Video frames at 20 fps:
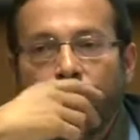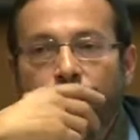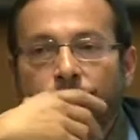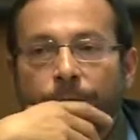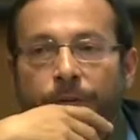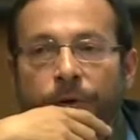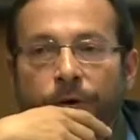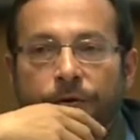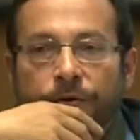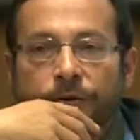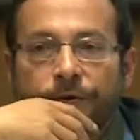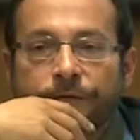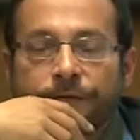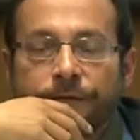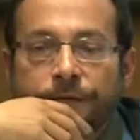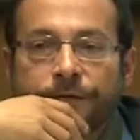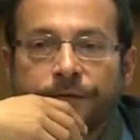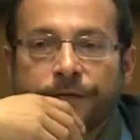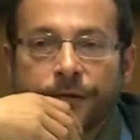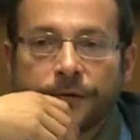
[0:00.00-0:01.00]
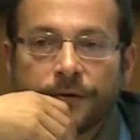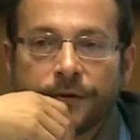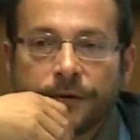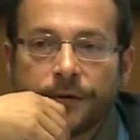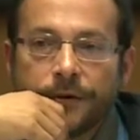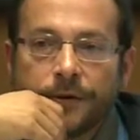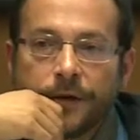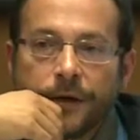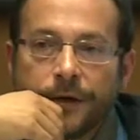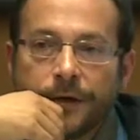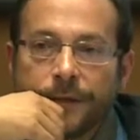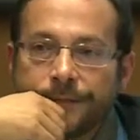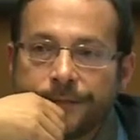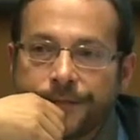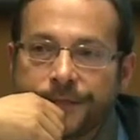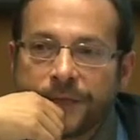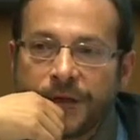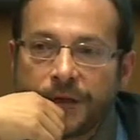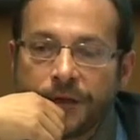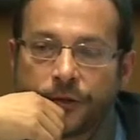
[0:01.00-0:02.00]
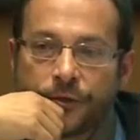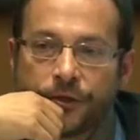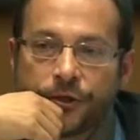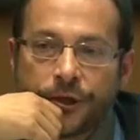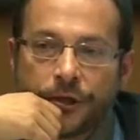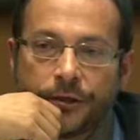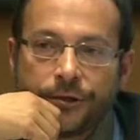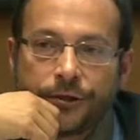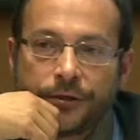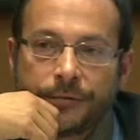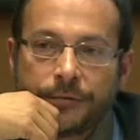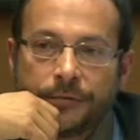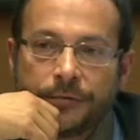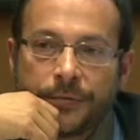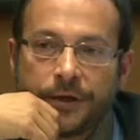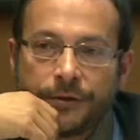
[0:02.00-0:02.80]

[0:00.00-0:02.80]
proposed for further negotiation